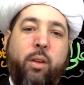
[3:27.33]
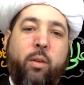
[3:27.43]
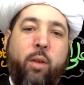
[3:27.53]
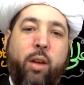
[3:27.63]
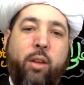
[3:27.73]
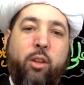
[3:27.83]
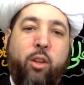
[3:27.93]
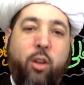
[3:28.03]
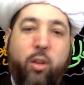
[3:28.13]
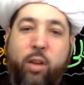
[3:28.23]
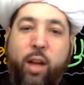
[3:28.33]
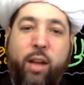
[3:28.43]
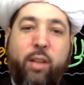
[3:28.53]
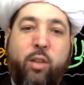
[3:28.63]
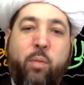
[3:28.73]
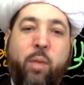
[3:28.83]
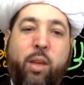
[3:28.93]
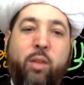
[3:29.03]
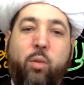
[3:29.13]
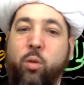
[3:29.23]
Right? The other guy, he's
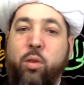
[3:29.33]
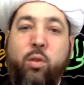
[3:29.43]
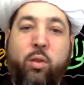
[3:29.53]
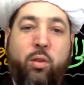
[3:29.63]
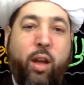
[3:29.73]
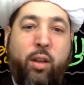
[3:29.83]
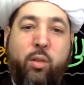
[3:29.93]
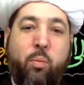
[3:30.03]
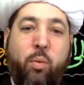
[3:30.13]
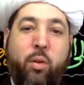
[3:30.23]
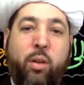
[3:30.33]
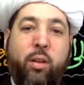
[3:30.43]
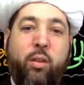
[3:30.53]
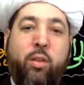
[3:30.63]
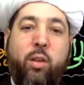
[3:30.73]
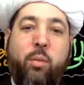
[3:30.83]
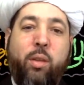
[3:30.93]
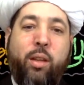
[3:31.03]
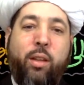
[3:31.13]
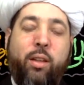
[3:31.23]
amazed. What is this guy's burning or
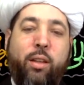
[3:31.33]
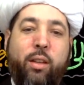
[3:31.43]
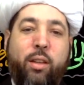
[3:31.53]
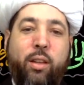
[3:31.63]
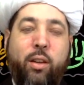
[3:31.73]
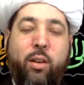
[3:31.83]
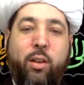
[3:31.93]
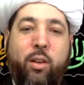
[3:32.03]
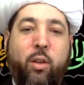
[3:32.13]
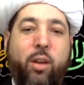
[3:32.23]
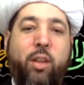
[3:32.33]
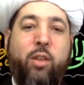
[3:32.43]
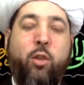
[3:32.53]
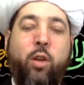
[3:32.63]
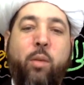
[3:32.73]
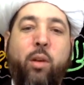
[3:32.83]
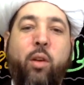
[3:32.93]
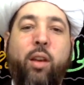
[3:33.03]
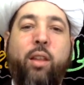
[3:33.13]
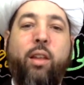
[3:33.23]
something? He doesn't hear, you know, any screaming or
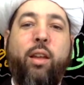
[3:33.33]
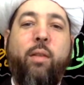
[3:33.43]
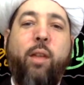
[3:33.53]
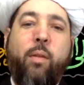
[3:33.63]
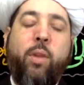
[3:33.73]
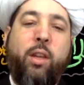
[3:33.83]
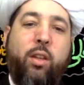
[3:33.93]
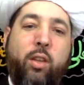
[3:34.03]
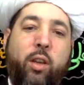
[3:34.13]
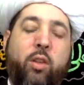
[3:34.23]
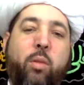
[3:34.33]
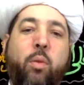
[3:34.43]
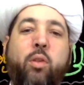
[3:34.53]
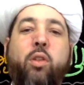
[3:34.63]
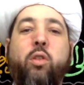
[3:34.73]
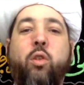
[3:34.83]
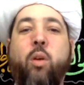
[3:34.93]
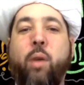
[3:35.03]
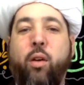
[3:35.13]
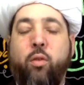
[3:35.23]
anything. Then he tells the person to
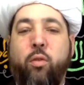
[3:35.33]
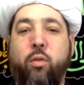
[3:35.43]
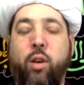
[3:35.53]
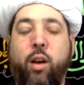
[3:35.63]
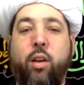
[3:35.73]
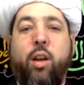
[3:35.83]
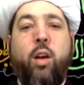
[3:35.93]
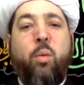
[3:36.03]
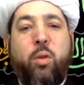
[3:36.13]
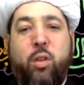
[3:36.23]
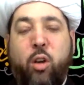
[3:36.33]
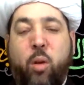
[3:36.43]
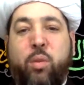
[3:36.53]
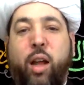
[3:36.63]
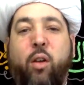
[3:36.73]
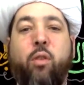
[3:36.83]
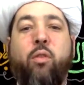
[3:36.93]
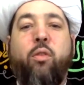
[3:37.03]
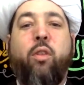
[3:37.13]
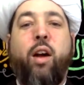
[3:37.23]
come out of the fire. Person comes out of
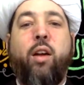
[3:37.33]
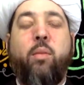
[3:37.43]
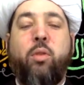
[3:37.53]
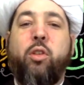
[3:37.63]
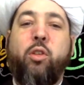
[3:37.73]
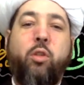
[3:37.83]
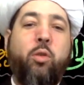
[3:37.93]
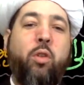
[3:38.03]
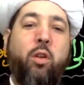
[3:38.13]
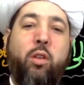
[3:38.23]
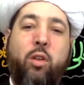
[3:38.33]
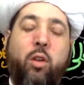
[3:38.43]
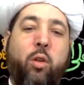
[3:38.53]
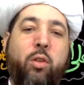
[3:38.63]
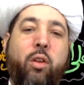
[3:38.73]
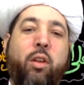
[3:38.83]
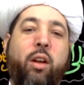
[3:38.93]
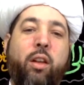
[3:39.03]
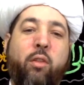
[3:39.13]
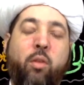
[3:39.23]
the fire, puts his shoes on, his clothes are
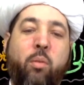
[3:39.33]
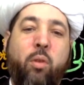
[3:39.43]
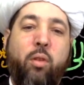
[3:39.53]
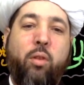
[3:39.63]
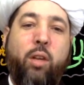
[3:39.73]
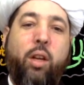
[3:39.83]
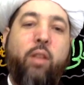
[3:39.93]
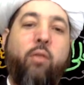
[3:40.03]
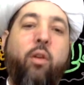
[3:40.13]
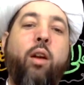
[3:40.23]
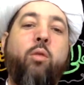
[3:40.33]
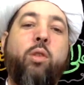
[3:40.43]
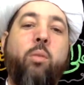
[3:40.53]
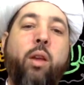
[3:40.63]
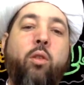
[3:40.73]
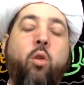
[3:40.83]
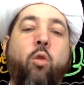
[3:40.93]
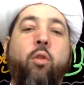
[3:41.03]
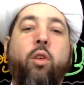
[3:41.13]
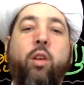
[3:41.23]
not even burnt. The fire was made cool
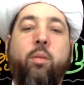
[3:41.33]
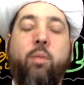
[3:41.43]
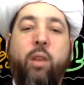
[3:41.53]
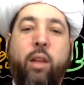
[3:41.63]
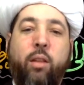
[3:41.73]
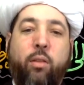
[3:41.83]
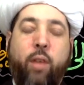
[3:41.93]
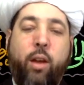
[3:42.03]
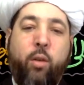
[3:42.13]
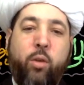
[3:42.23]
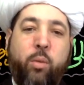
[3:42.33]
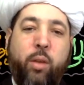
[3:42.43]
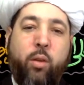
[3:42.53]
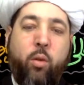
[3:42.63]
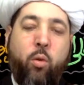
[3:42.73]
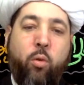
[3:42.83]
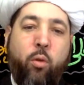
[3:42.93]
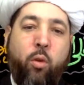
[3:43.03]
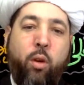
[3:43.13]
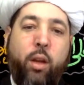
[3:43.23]
for him, like the fire was made cool
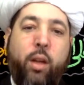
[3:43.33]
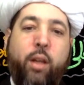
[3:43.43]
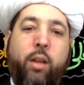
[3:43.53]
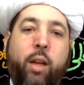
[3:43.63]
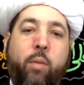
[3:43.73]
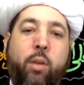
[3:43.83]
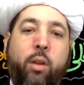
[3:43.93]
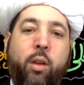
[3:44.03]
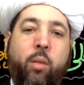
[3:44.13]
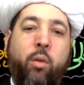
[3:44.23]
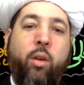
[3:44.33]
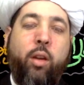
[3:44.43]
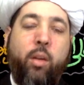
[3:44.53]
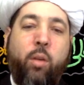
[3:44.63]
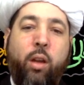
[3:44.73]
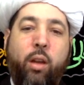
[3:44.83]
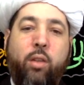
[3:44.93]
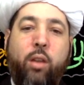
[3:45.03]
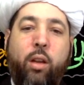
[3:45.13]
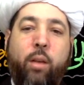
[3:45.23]
for Nabi Ibrahim alayhi
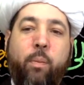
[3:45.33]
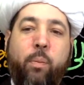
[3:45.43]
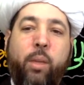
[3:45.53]
salam.